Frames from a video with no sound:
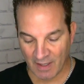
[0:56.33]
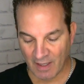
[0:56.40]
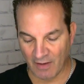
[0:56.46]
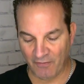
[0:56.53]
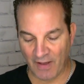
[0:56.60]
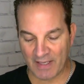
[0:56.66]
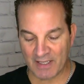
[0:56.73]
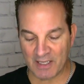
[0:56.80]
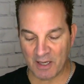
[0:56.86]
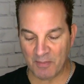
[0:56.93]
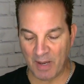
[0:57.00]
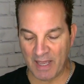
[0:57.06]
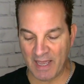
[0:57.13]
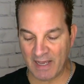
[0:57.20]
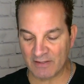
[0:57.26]
If I can get
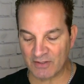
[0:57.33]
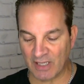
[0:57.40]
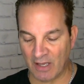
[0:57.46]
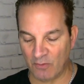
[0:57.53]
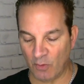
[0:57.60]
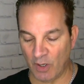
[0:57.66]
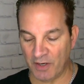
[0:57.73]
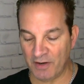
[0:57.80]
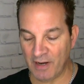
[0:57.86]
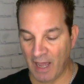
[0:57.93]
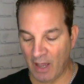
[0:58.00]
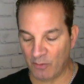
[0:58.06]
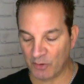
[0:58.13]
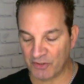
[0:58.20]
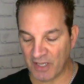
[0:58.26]
my hands on one,
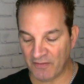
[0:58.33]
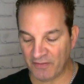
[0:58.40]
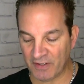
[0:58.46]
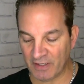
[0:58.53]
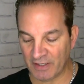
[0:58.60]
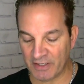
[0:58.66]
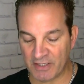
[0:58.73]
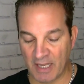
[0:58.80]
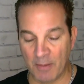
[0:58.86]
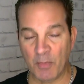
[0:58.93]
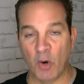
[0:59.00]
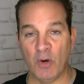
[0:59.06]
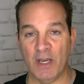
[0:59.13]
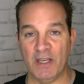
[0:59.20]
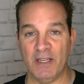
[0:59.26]
I will definitely
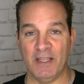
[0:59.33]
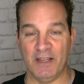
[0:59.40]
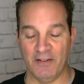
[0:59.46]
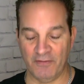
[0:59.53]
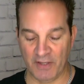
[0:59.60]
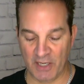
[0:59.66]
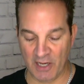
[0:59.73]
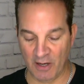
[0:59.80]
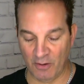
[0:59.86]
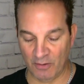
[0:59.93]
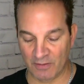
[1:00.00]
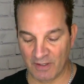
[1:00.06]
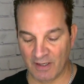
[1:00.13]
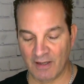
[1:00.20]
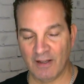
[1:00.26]
demo it in a video.